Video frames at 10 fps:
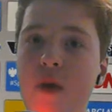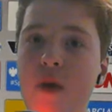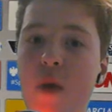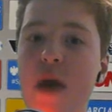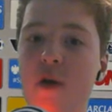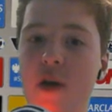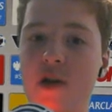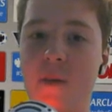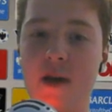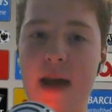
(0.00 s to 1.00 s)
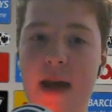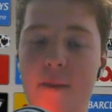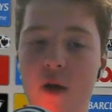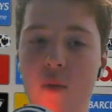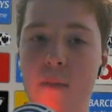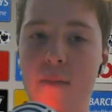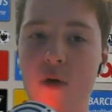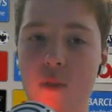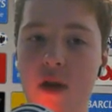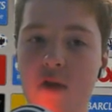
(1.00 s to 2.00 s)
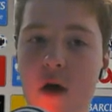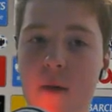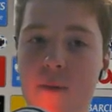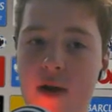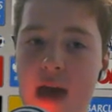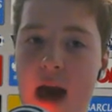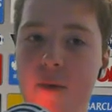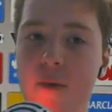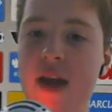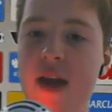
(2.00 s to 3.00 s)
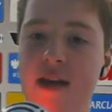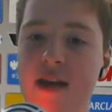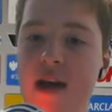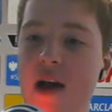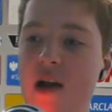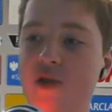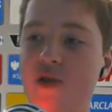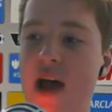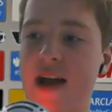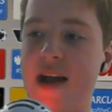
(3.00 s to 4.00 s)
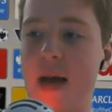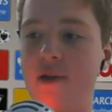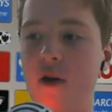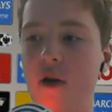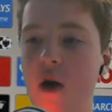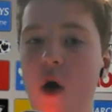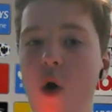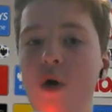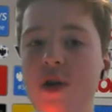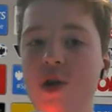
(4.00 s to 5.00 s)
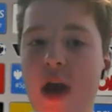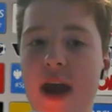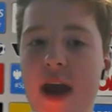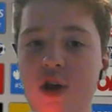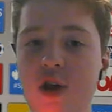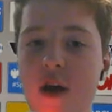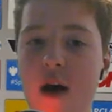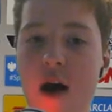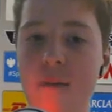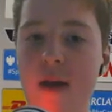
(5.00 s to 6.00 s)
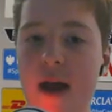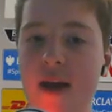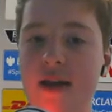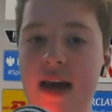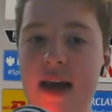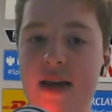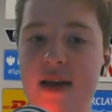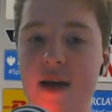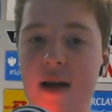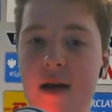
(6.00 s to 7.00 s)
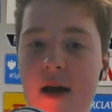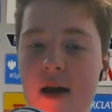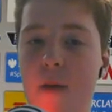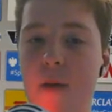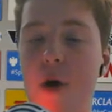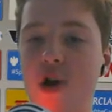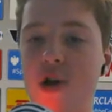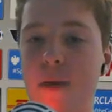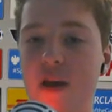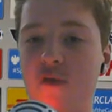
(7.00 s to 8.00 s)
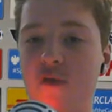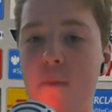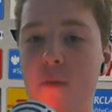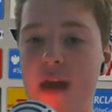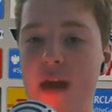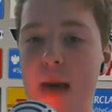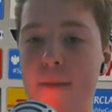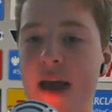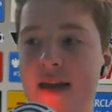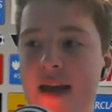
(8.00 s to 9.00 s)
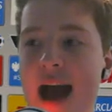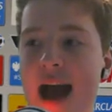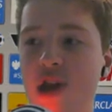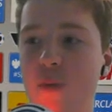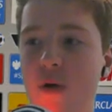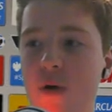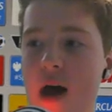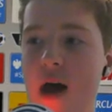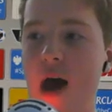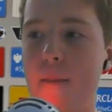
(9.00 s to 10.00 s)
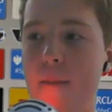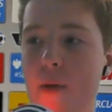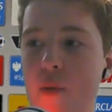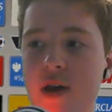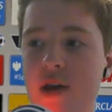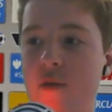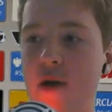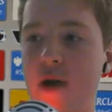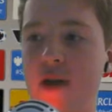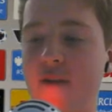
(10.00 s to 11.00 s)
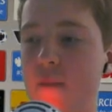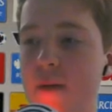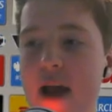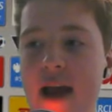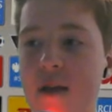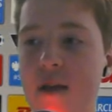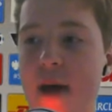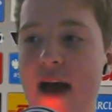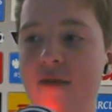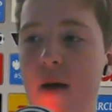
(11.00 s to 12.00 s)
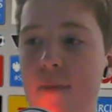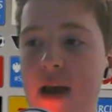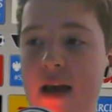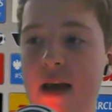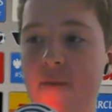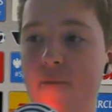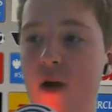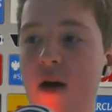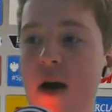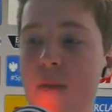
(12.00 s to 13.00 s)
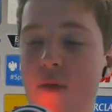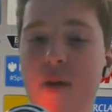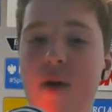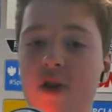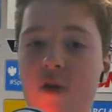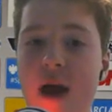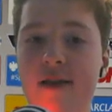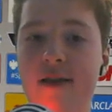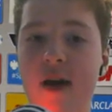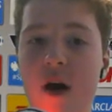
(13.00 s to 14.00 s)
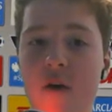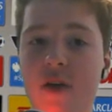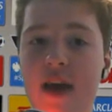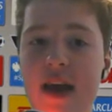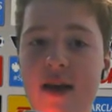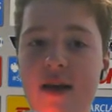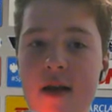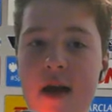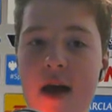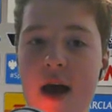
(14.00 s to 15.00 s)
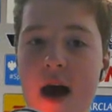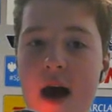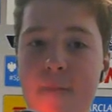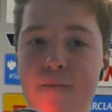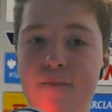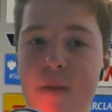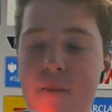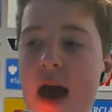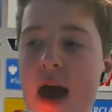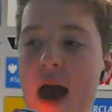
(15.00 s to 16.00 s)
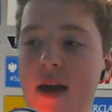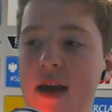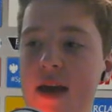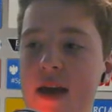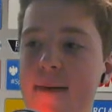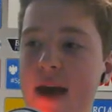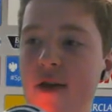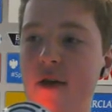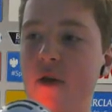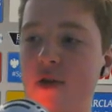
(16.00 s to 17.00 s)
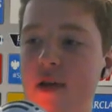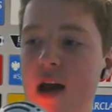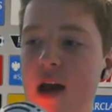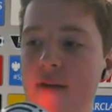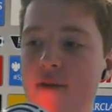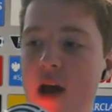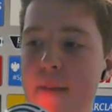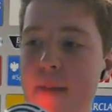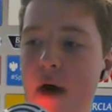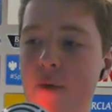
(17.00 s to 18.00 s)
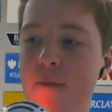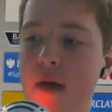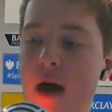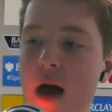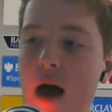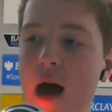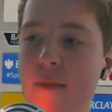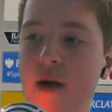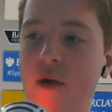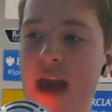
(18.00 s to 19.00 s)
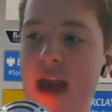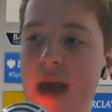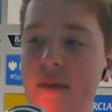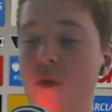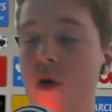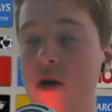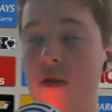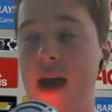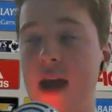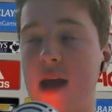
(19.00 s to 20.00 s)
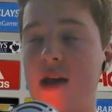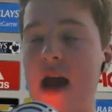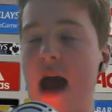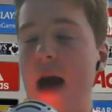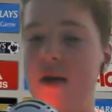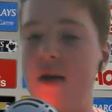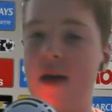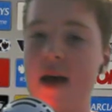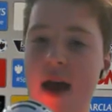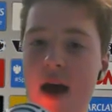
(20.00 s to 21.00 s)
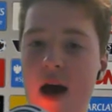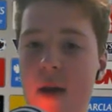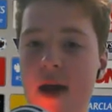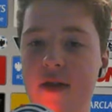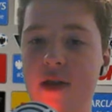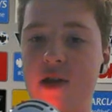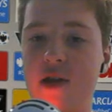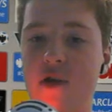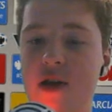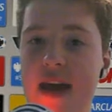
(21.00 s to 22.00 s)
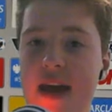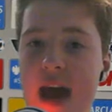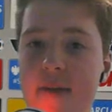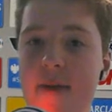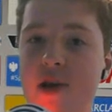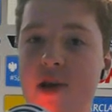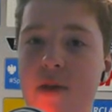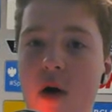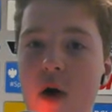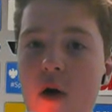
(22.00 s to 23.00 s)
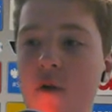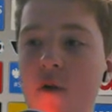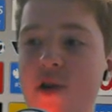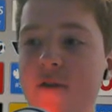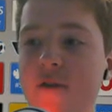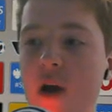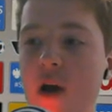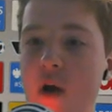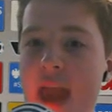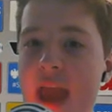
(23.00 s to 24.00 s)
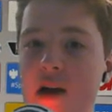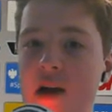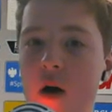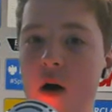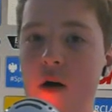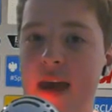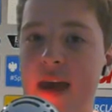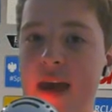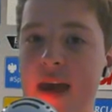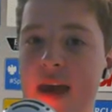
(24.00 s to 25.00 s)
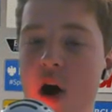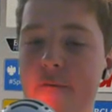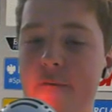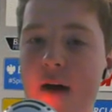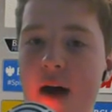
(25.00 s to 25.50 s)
we were at the top of the table at one point with a 12-point gap, and we did lose that gap. So all can change in a season, and possibly a 12-point gap is catchable. But we just have to play to the best of our ability for pretty much the rest of the season. But yeah, keep getting your thoughts in the live chat about the game and what you think is going to happen in the Stoke City game tomorrow. Obviously, if you don't know, 8 o'clock kickoff